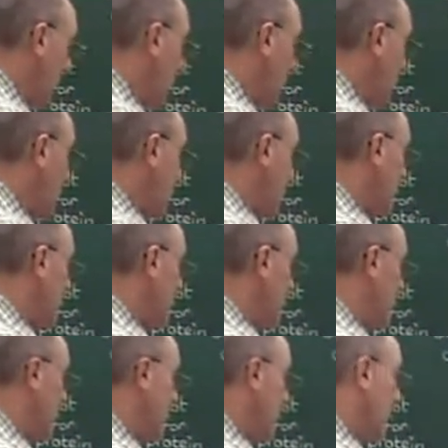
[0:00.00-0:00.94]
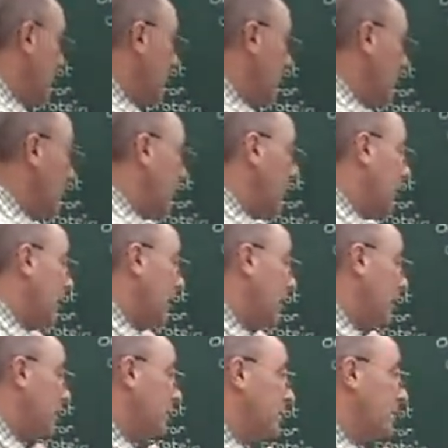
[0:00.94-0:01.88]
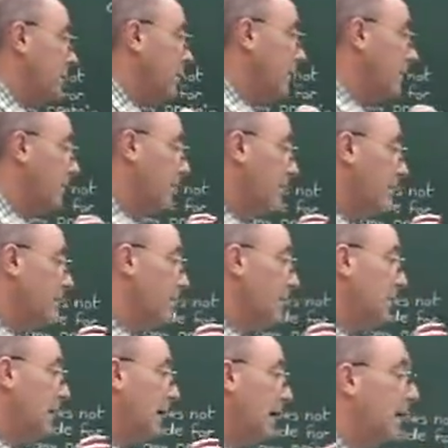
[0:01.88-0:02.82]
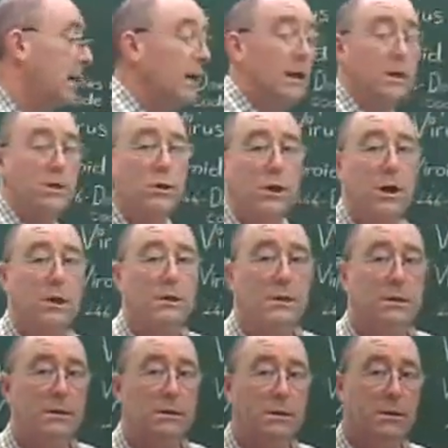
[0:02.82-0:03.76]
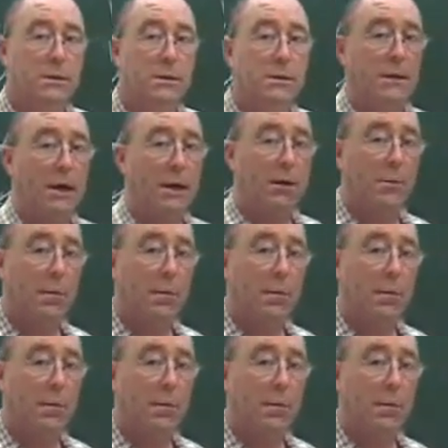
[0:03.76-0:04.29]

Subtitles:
and that allows molecular changes to take